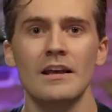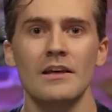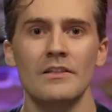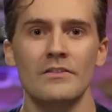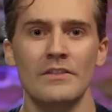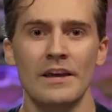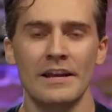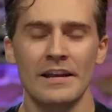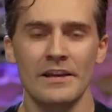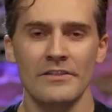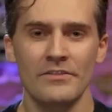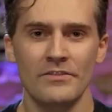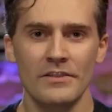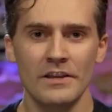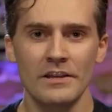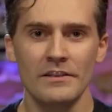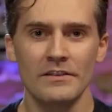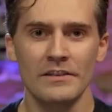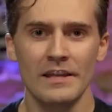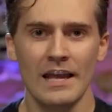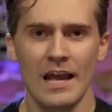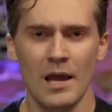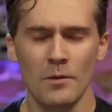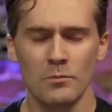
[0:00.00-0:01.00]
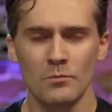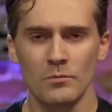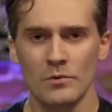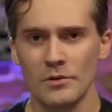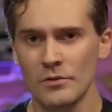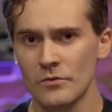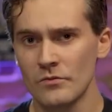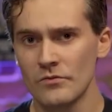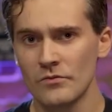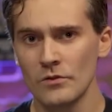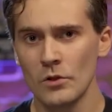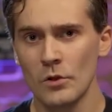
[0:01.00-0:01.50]
then I think the album would
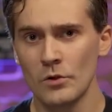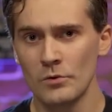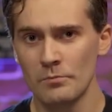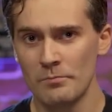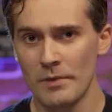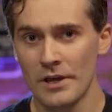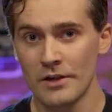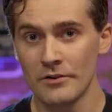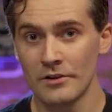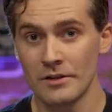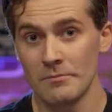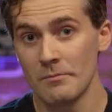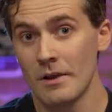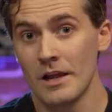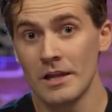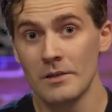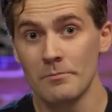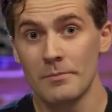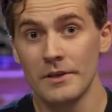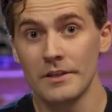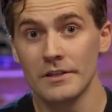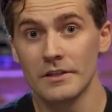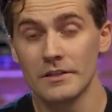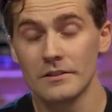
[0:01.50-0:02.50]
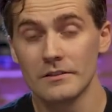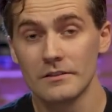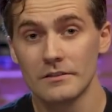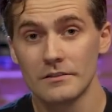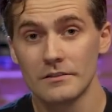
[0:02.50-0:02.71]
have flowed better in my opinion.